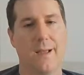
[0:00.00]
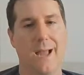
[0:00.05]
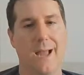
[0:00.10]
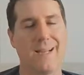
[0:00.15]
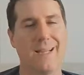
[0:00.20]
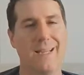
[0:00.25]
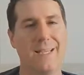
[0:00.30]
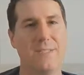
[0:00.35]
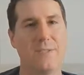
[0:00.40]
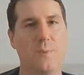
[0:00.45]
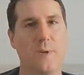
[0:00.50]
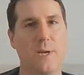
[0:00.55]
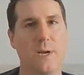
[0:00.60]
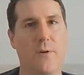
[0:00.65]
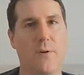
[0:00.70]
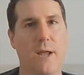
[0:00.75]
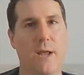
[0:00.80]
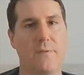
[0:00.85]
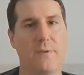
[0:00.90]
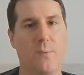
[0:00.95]
at least we
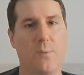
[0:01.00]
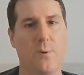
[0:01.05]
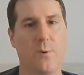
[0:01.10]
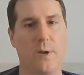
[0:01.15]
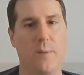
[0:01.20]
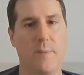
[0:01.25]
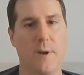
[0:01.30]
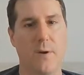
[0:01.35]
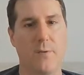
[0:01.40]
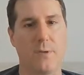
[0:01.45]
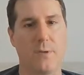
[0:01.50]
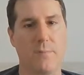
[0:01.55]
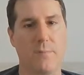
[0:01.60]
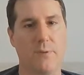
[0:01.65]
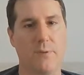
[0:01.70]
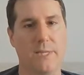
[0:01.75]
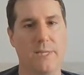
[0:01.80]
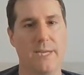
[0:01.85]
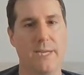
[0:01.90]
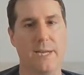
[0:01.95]
don't have to worry about
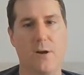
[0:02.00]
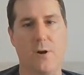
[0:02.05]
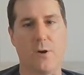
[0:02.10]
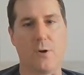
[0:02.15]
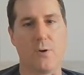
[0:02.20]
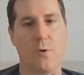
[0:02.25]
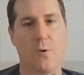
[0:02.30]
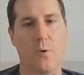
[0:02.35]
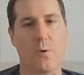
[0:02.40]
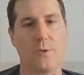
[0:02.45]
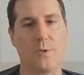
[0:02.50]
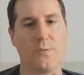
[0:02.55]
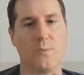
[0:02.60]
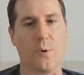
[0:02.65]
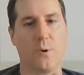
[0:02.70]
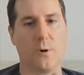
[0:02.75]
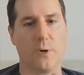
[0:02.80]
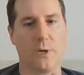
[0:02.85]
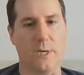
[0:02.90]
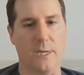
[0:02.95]
completing our
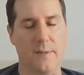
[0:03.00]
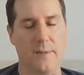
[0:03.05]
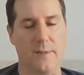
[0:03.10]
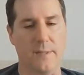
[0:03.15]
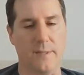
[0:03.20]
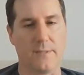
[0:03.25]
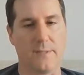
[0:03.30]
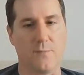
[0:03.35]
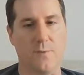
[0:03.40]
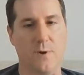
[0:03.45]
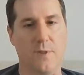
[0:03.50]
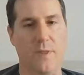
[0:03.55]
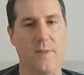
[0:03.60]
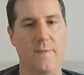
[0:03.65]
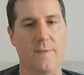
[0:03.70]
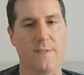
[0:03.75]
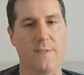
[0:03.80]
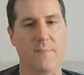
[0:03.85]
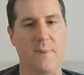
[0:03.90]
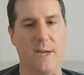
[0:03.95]
coursework in this
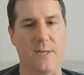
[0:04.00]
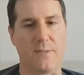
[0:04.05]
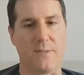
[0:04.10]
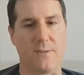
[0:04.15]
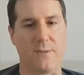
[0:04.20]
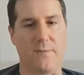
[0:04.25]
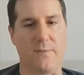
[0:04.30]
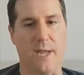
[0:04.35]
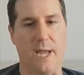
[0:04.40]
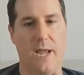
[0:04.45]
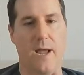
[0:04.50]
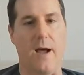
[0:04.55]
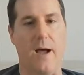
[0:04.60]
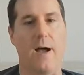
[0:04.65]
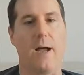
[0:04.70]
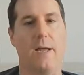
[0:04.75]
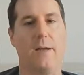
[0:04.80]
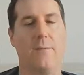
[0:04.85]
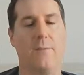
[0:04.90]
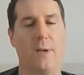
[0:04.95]
within the specter of
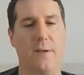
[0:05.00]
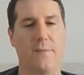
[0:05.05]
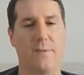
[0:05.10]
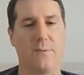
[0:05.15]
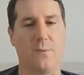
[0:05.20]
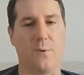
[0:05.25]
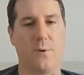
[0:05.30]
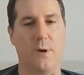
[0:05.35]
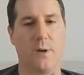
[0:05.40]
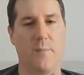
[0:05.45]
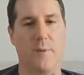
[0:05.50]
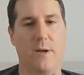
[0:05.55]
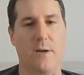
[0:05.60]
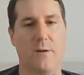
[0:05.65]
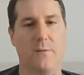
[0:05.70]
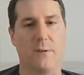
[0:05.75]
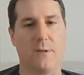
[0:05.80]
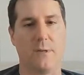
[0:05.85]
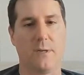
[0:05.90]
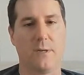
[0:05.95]
AI. We have to worry
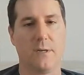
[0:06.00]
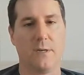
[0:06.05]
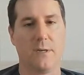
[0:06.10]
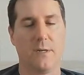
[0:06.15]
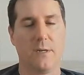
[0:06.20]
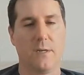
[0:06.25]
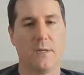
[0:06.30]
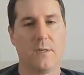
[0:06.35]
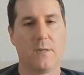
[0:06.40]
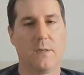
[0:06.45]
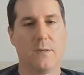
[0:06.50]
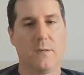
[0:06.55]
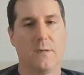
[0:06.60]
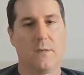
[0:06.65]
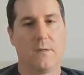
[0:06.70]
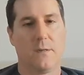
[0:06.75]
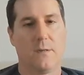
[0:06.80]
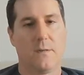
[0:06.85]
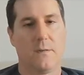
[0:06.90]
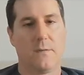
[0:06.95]
about
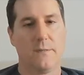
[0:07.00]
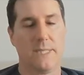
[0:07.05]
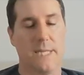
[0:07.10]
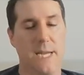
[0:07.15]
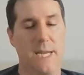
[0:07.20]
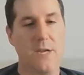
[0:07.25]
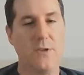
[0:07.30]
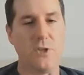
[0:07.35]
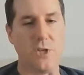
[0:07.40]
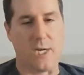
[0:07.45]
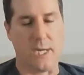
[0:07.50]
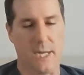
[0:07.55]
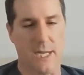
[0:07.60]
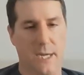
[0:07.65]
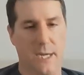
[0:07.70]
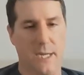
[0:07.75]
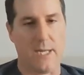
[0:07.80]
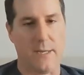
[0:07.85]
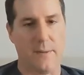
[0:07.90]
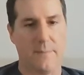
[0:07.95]
teaching
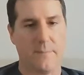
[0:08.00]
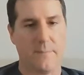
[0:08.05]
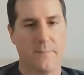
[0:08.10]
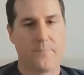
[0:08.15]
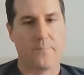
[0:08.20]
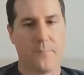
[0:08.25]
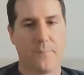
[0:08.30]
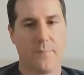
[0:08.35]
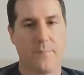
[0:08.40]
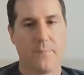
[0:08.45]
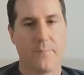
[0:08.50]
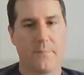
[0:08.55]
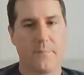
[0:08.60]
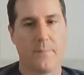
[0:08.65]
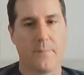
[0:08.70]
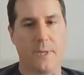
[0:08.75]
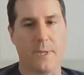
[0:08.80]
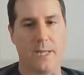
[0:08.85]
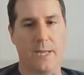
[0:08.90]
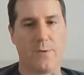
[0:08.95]
in it,
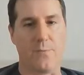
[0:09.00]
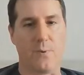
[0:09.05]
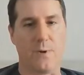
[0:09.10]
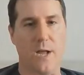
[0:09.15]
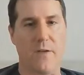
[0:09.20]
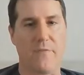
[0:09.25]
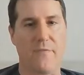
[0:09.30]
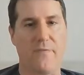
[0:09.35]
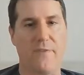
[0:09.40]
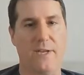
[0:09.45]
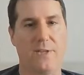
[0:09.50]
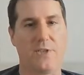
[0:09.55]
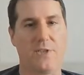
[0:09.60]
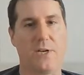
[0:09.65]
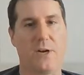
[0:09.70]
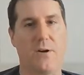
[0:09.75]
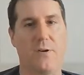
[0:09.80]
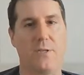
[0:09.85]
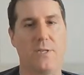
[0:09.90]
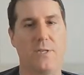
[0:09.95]
but like we're not
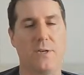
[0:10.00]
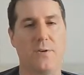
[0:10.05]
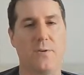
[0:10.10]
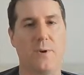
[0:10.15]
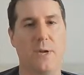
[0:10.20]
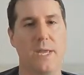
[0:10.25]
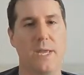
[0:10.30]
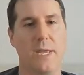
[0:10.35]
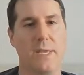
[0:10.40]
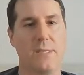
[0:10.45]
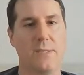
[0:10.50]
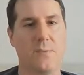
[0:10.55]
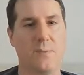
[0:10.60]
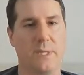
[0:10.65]
finishing our degrees